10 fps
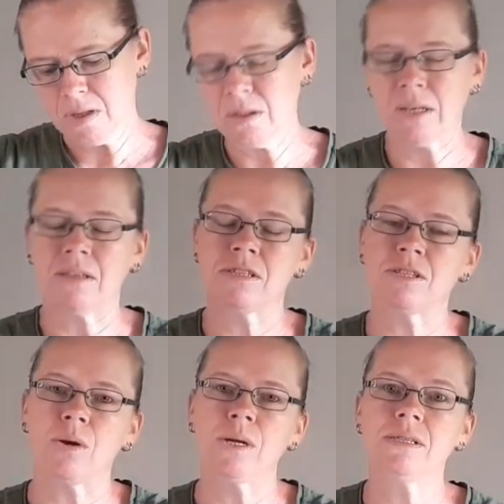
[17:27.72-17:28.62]
like the
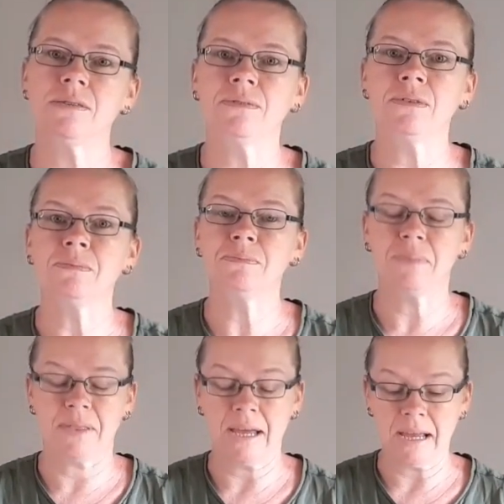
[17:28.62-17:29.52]
size of them,
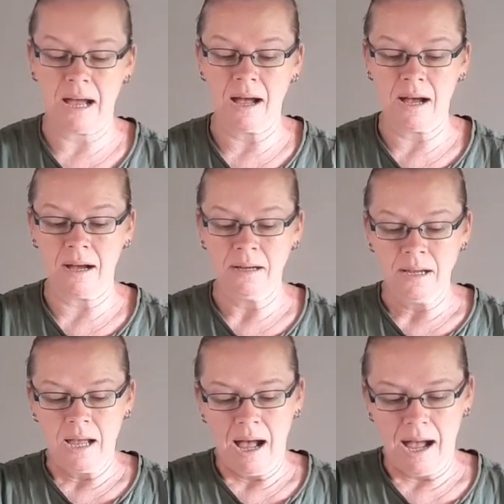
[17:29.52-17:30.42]
but they are.
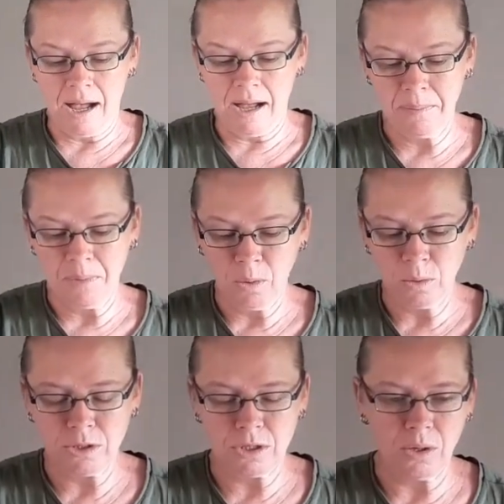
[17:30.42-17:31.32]

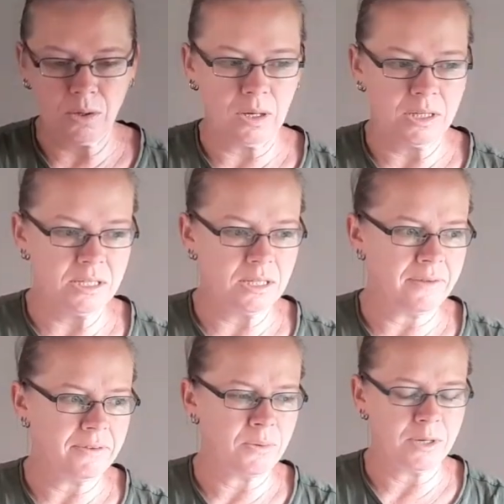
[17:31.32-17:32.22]
Also, I did
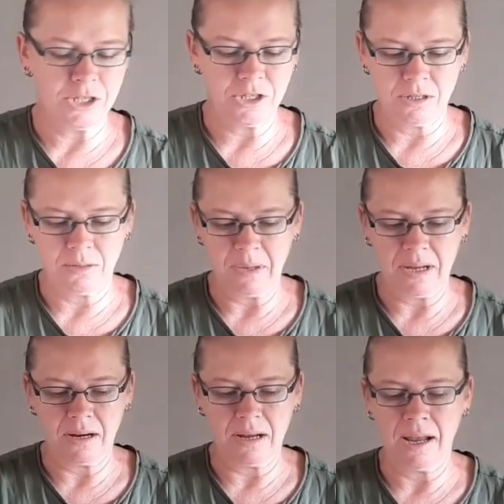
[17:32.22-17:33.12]
have a question
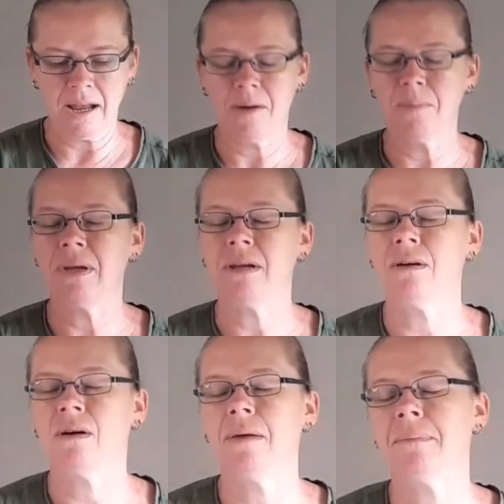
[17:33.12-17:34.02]
about how big
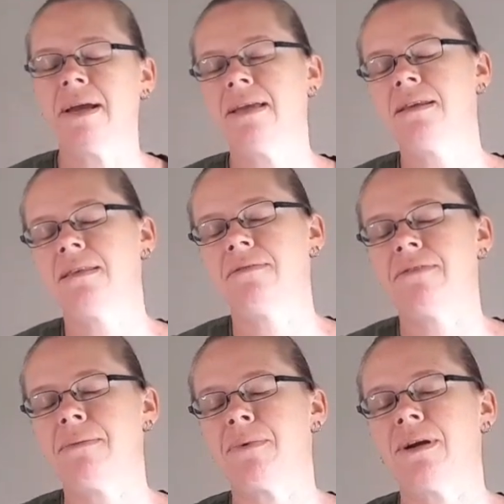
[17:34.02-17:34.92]
I made the
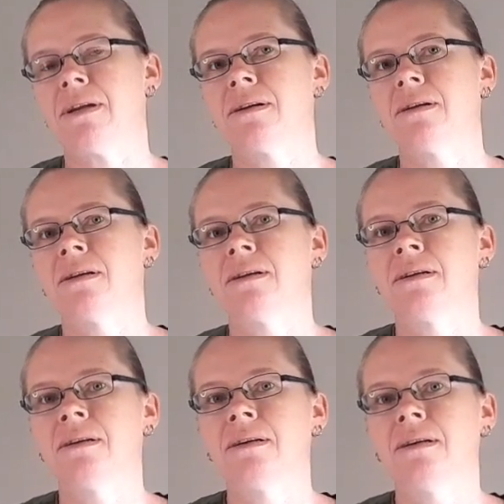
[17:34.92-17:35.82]
fabric
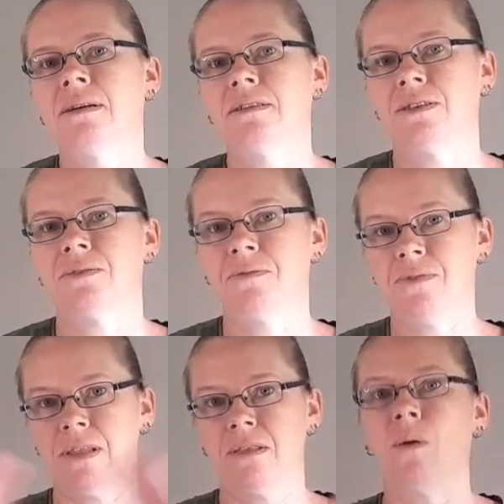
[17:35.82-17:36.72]
to
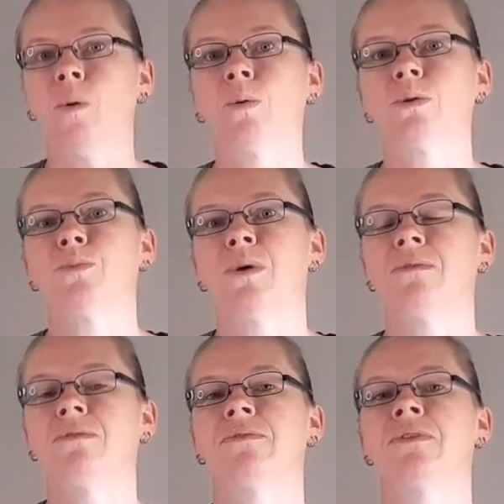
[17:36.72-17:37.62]
fit all
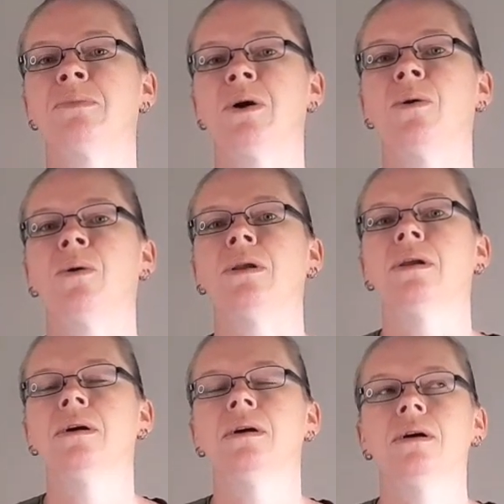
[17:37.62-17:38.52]
12 of them on.
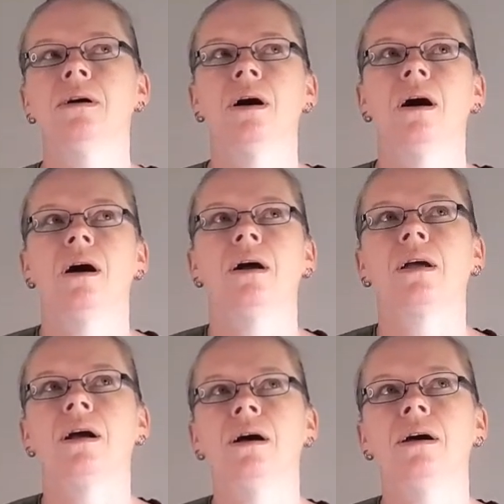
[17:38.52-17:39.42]
I
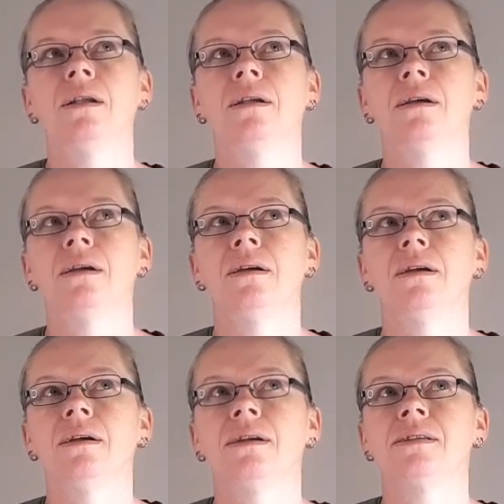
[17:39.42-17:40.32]
can't
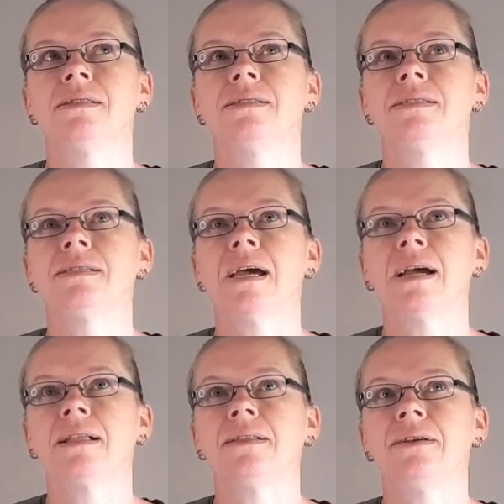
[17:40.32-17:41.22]

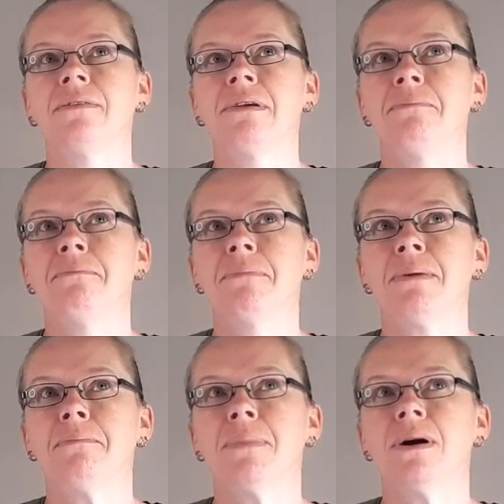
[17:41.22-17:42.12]
exactly
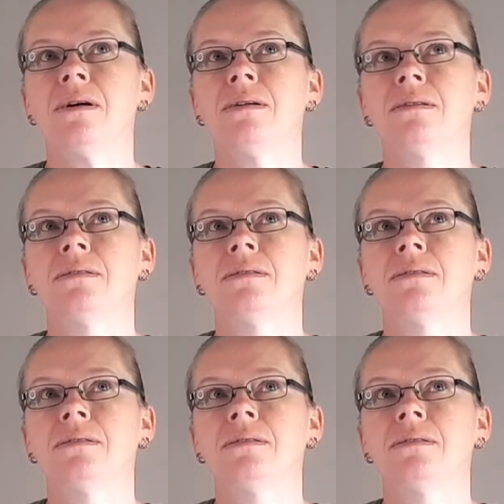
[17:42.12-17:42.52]
remember,